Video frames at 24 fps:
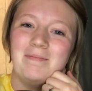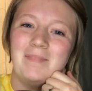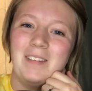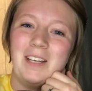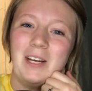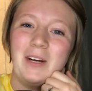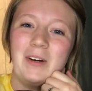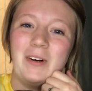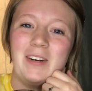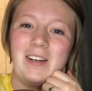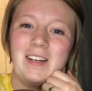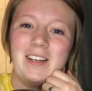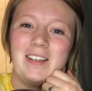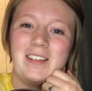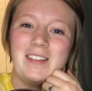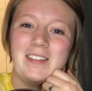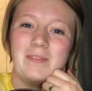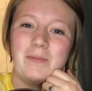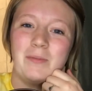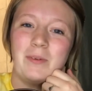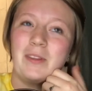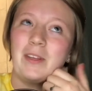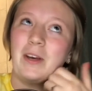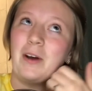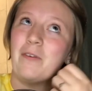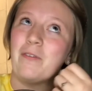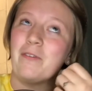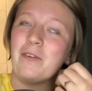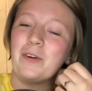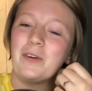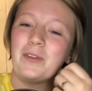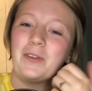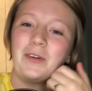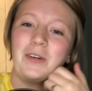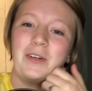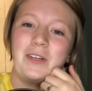Here it is. Without
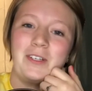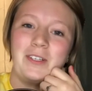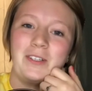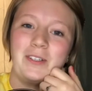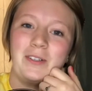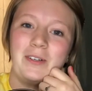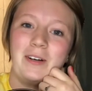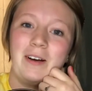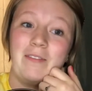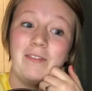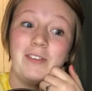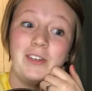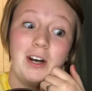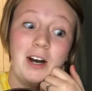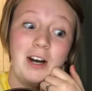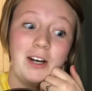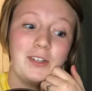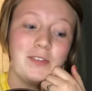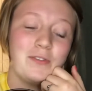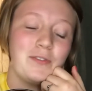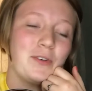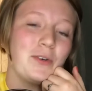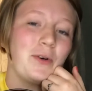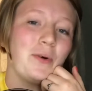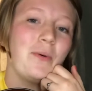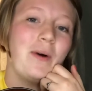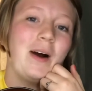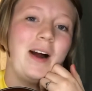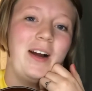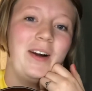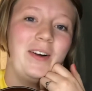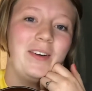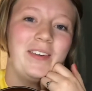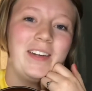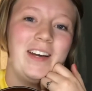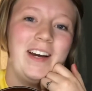further ado, I've talked for a
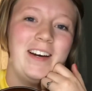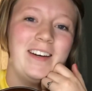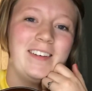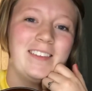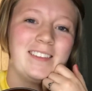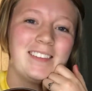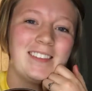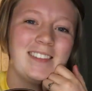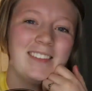while now.